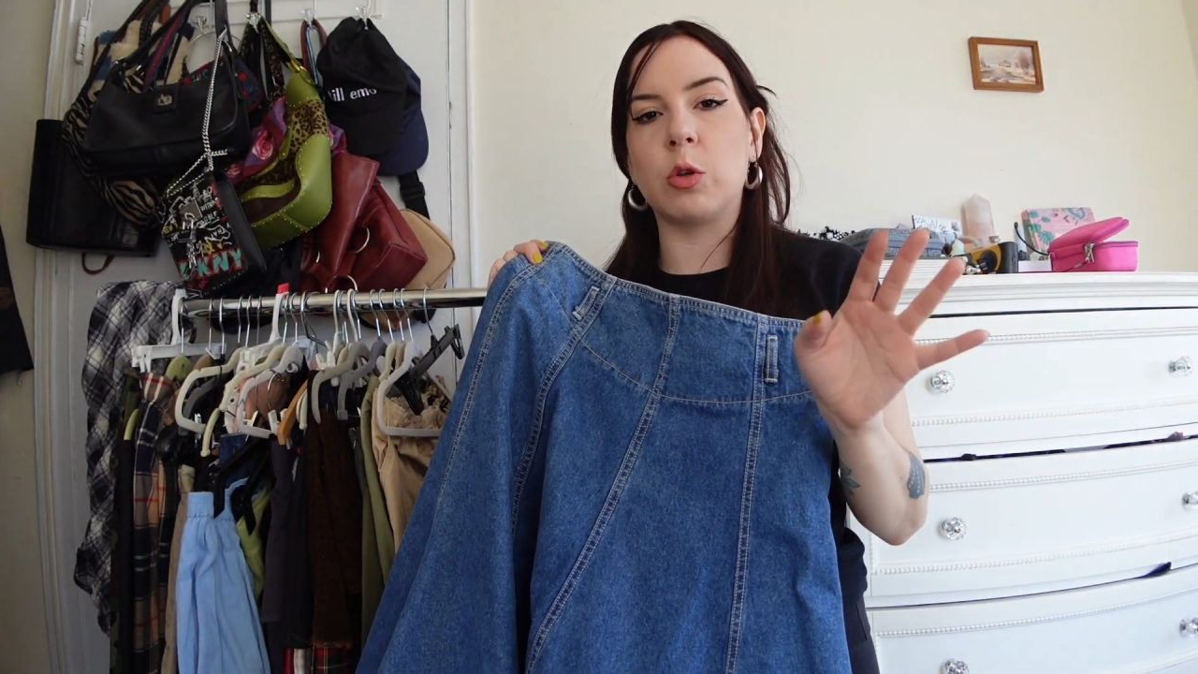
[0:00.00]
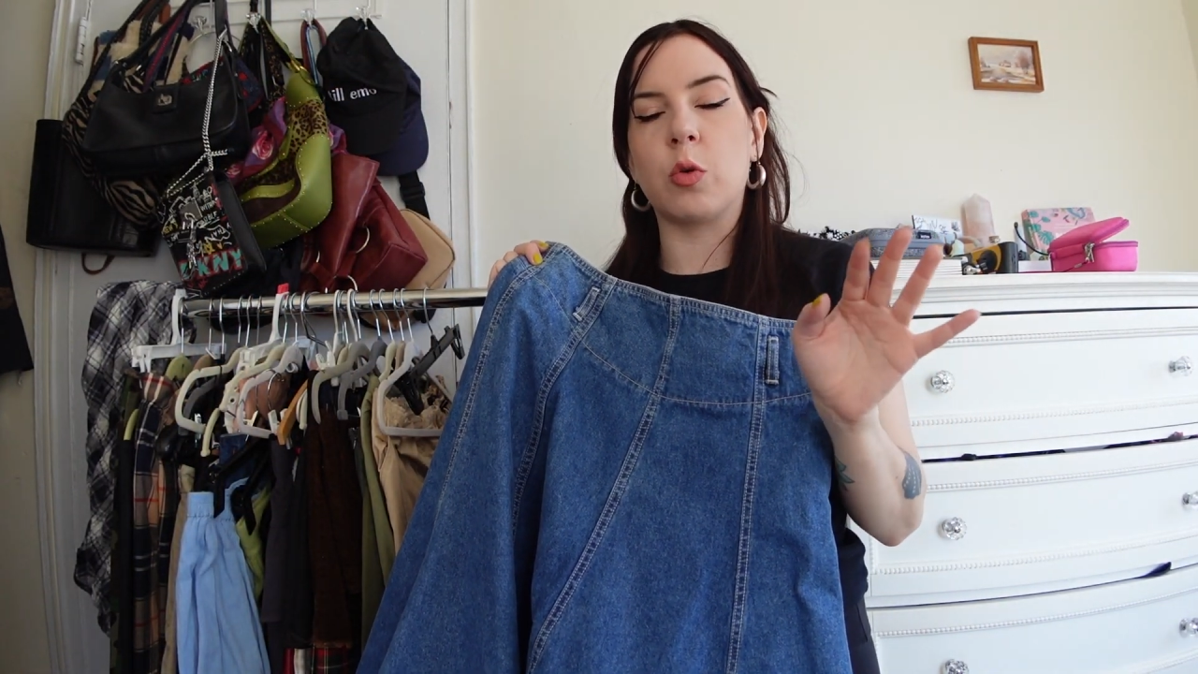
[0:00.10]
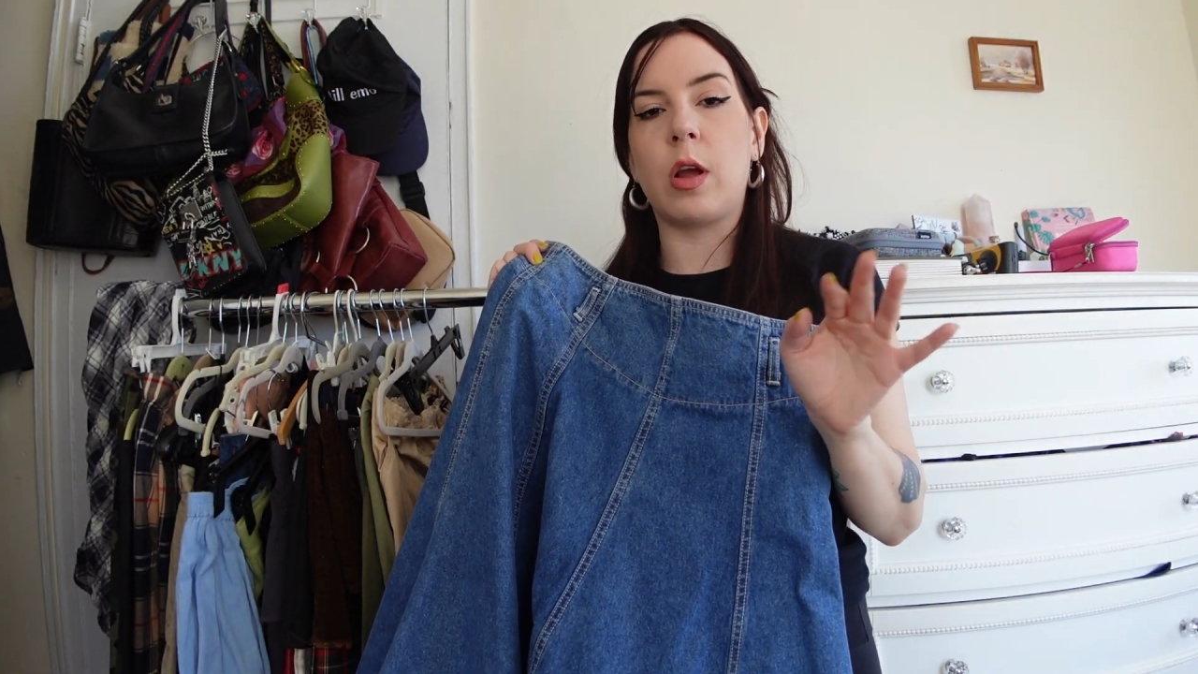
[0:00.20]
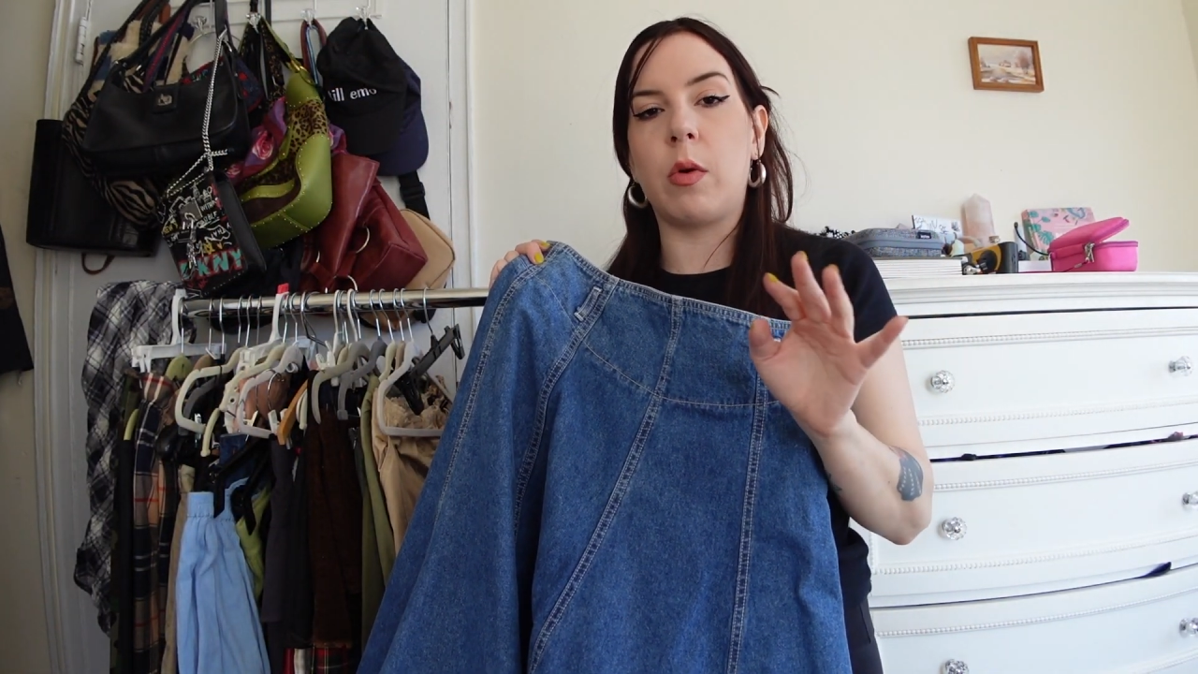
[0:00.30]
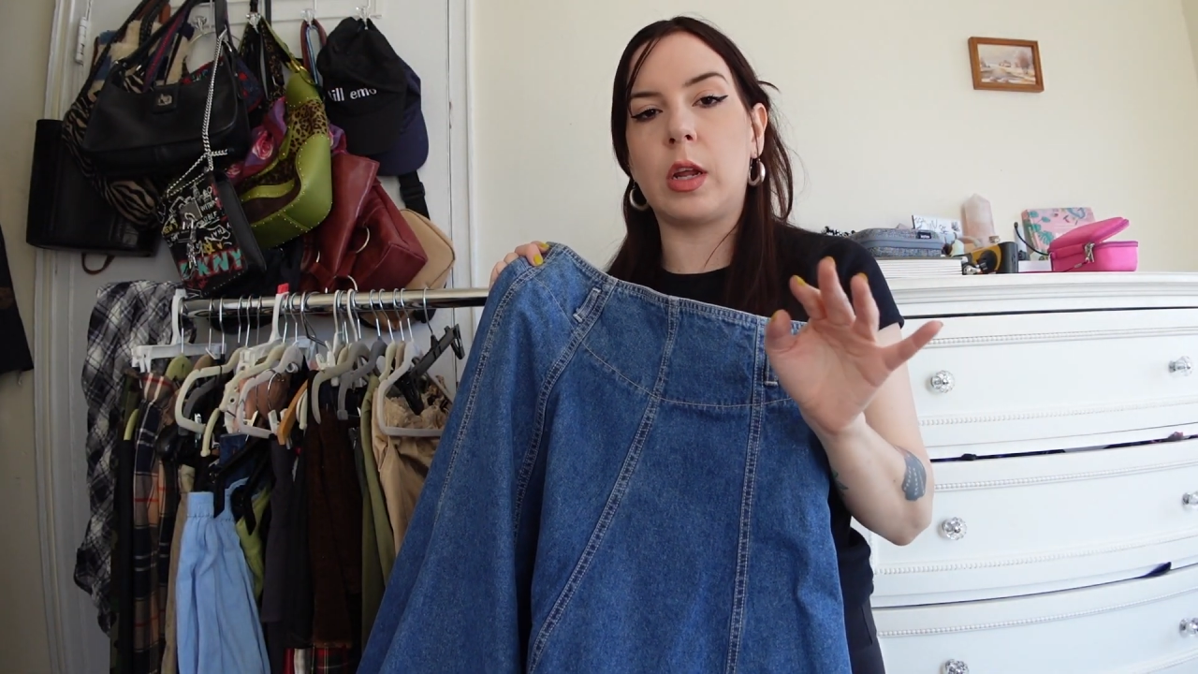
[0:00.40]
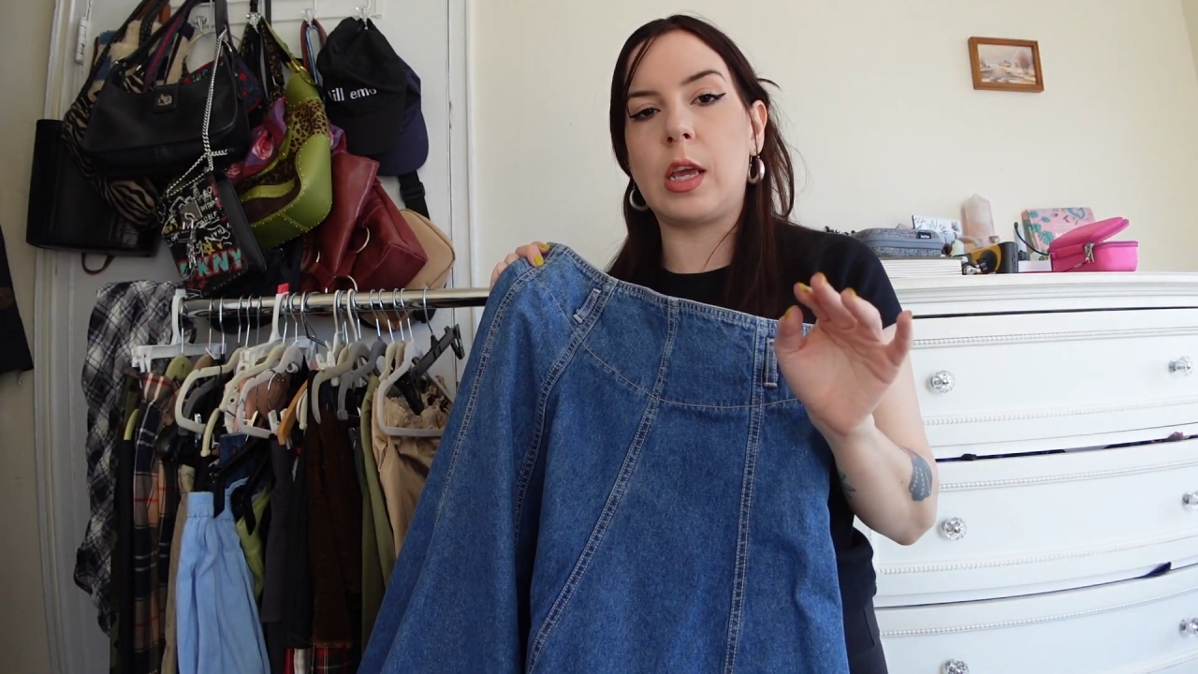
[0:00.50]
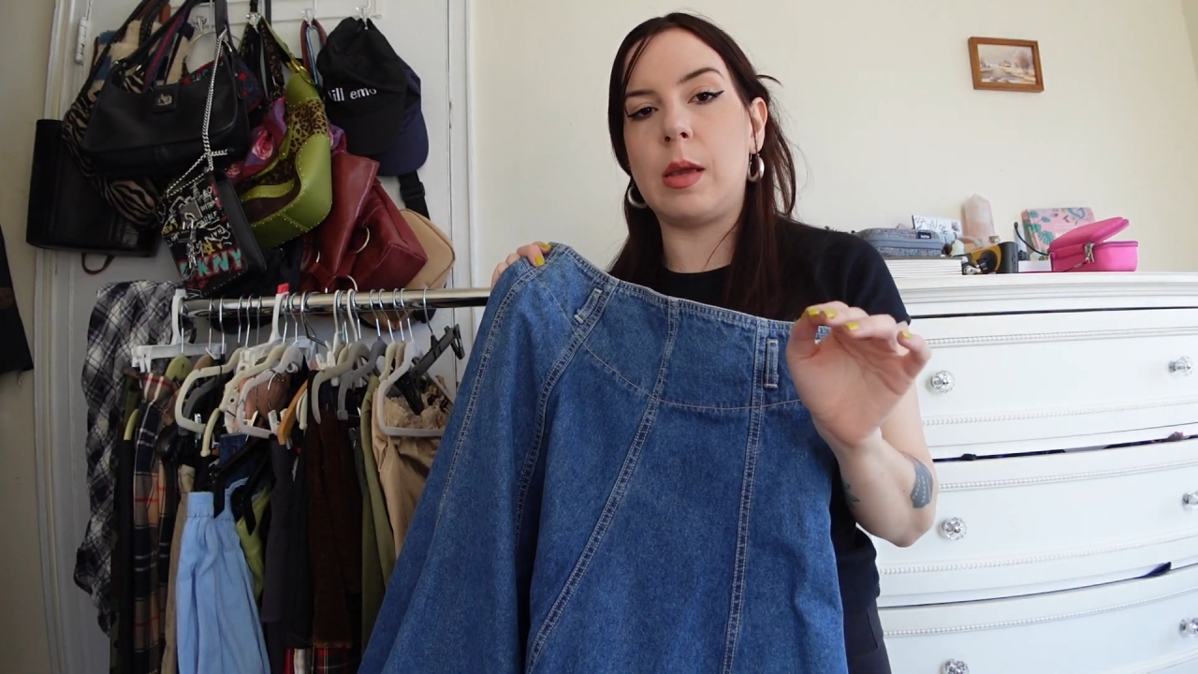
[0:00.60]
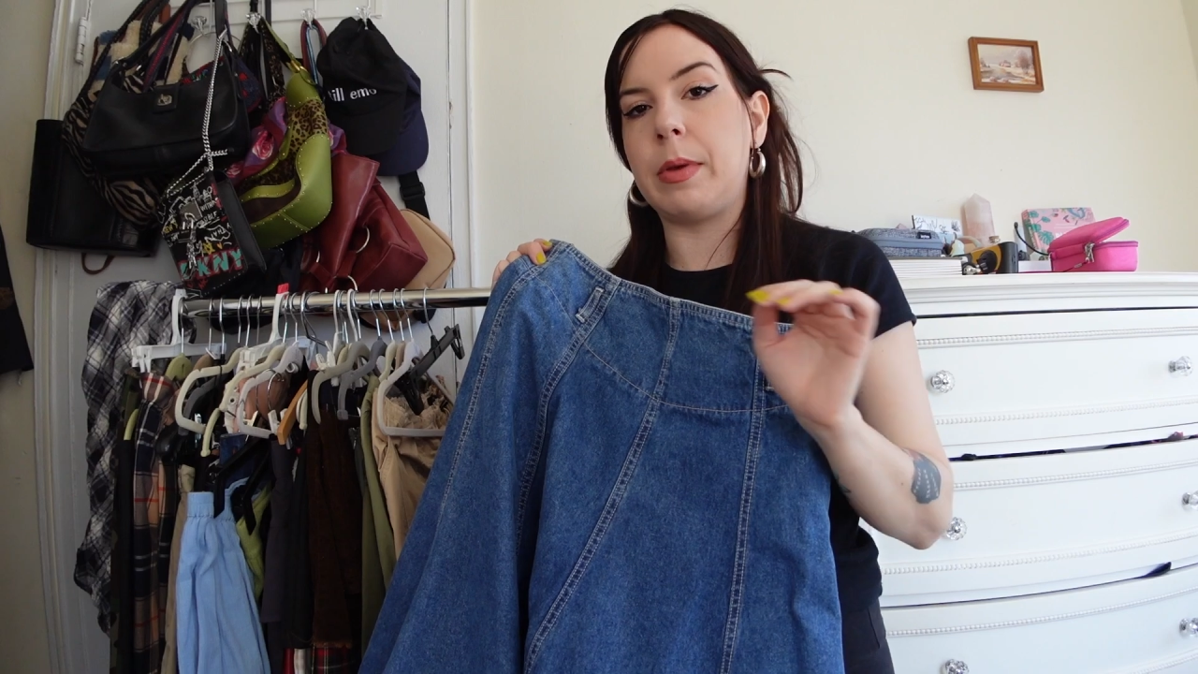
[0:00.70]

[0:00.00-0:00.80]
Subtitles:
which one I want to keep,